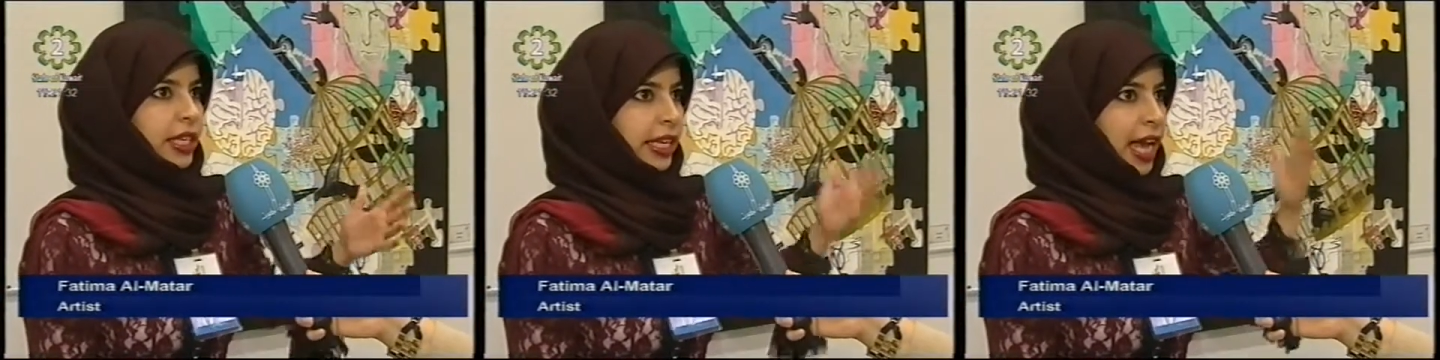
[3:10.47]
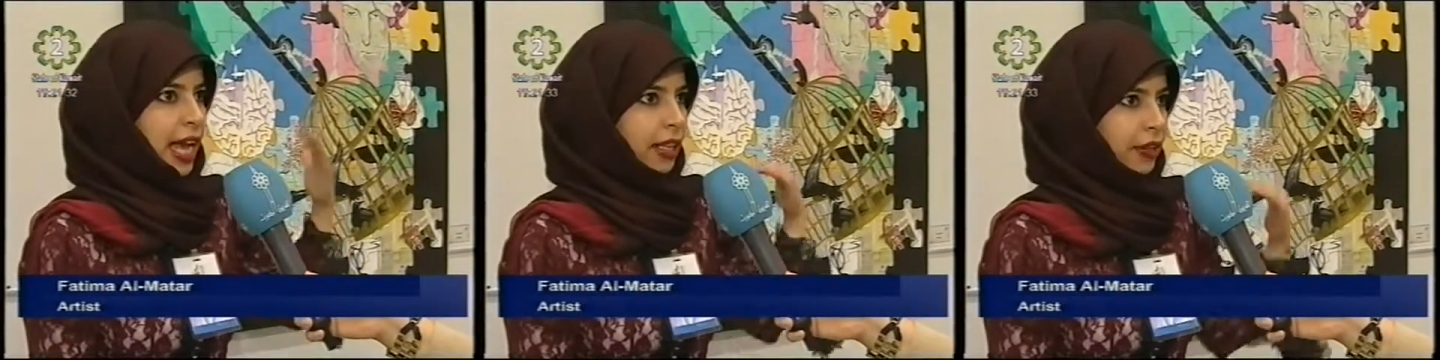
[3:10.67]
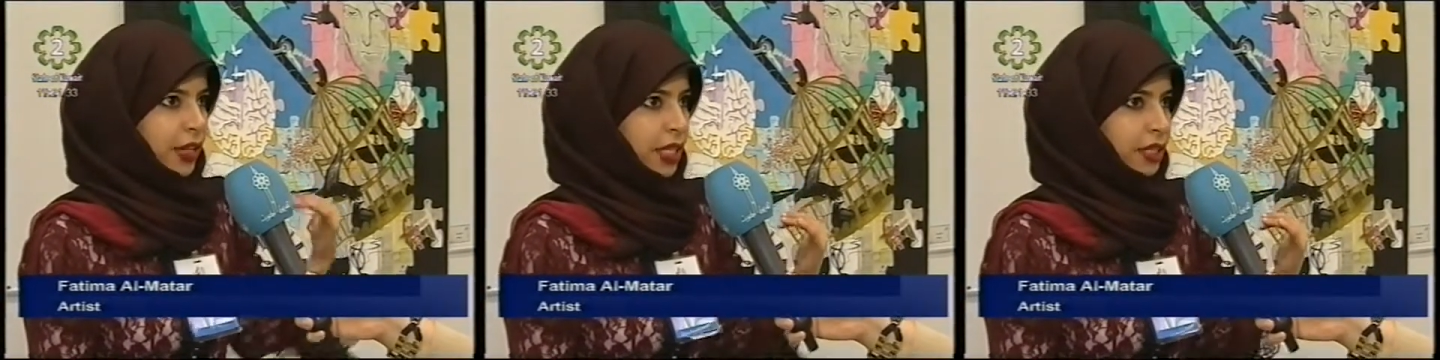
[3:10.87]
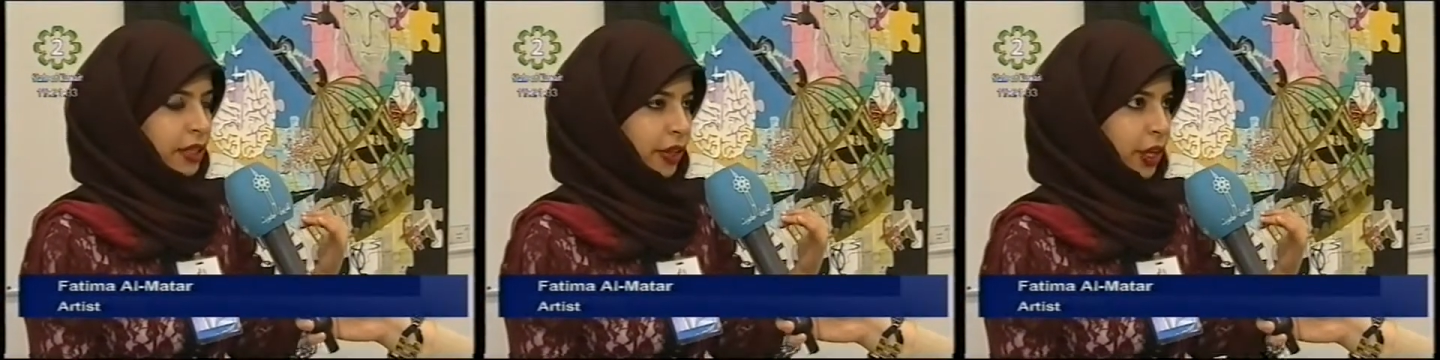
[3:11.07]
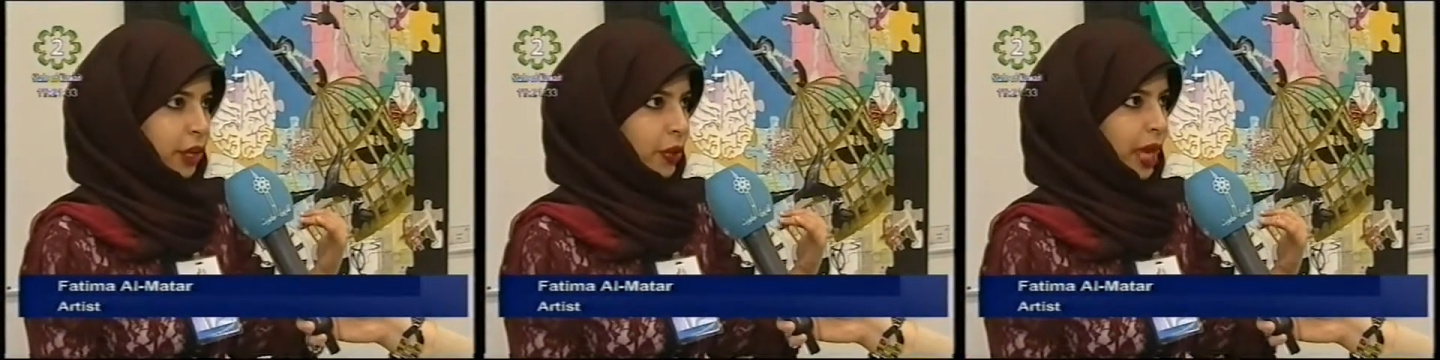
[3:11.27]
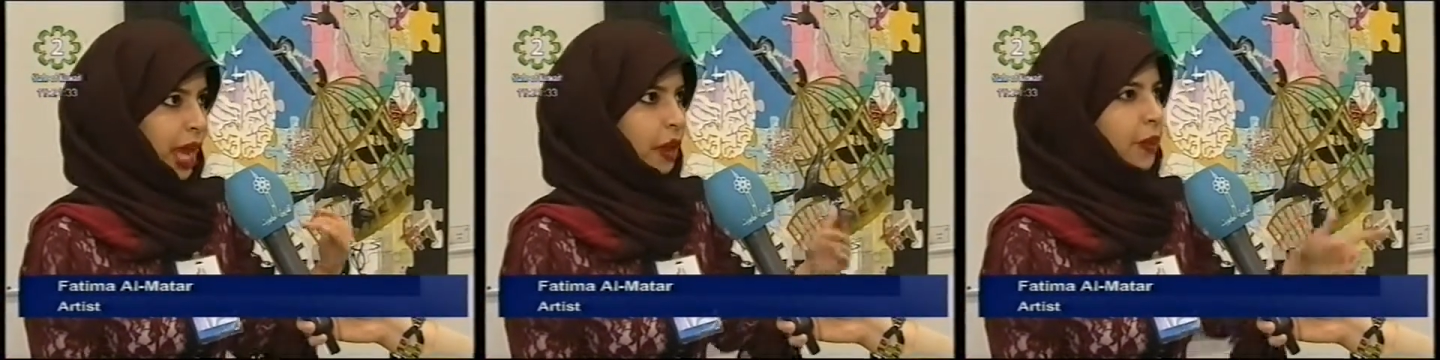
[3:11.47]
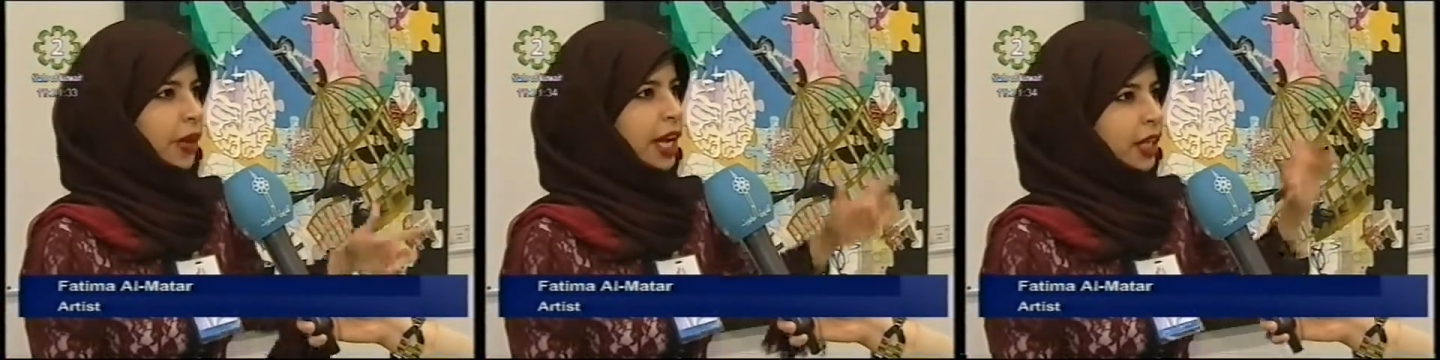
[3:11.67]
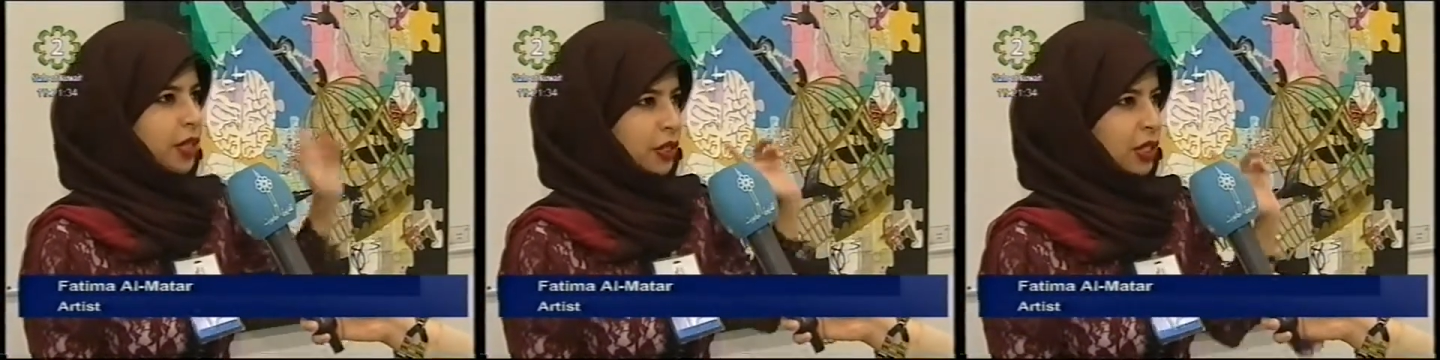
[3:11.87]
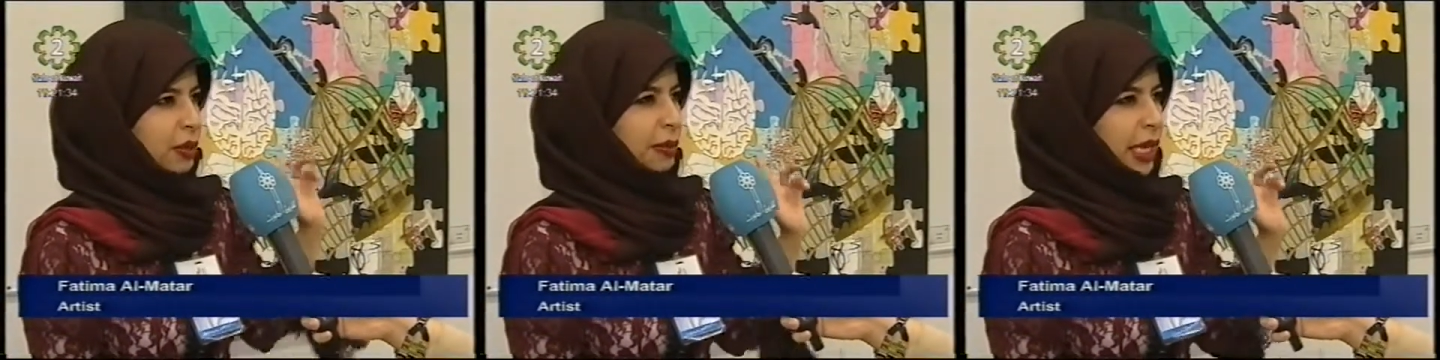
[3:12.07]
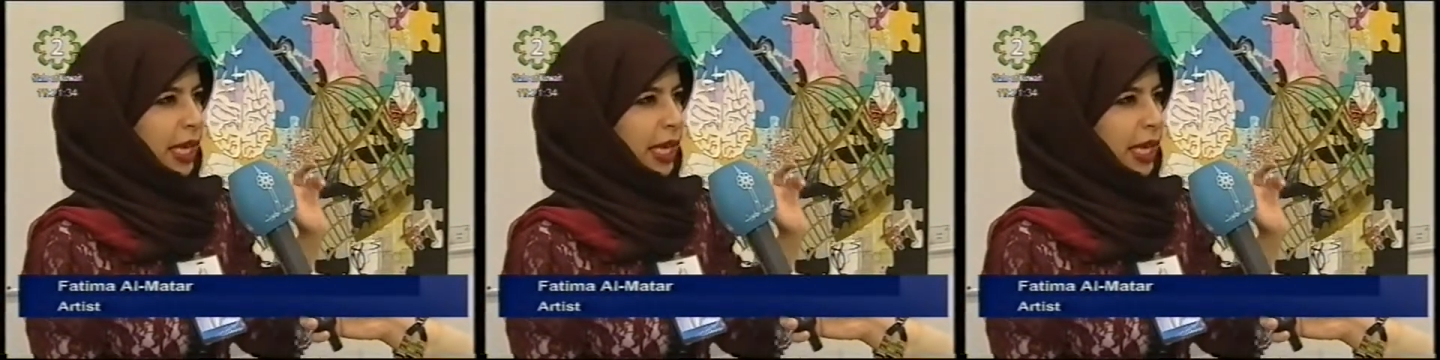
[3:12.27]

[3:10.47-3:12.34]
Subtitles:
in galleries in the UK when I used to